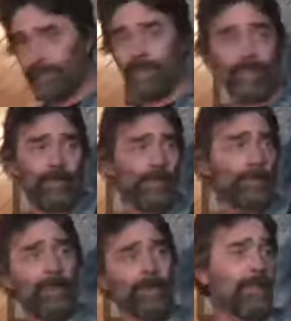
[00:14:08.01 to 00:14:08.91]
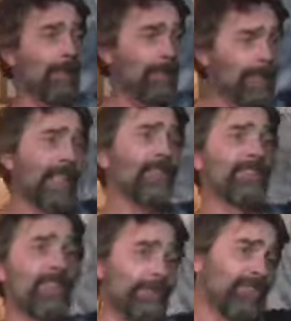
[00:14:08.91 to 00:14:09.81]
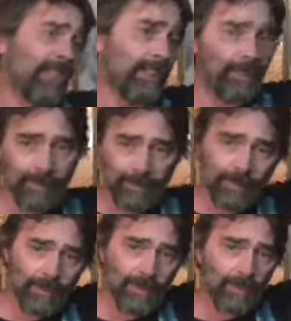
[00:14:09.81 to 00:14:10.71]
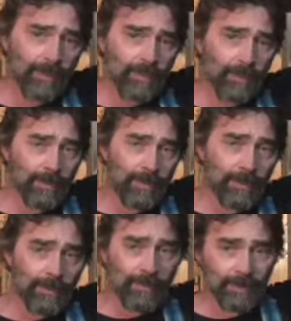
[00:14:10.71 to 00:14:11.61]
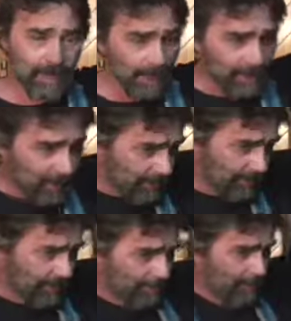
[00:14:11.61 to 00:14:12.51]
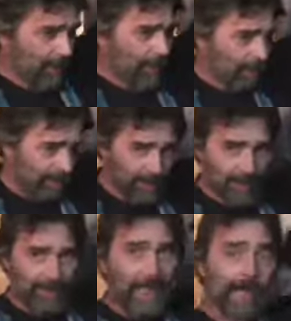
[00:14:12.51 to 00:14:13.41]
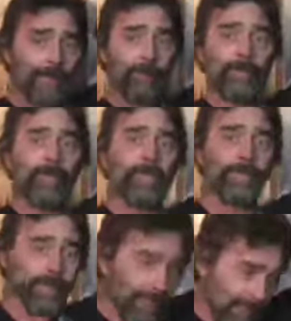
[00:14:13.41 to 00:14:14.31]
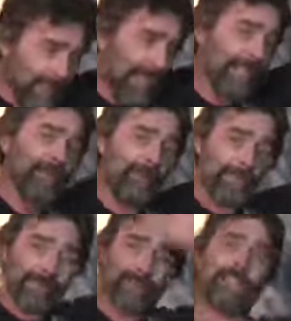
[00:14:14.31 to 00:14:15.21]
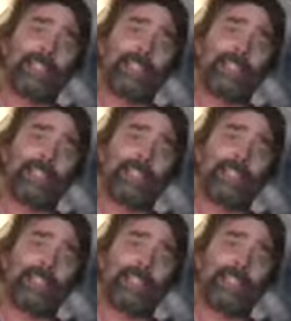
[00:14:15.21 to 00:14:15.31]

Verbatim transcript: tell the people to go cleanse themselves. Jesus, Moses, the high priest, Aaron,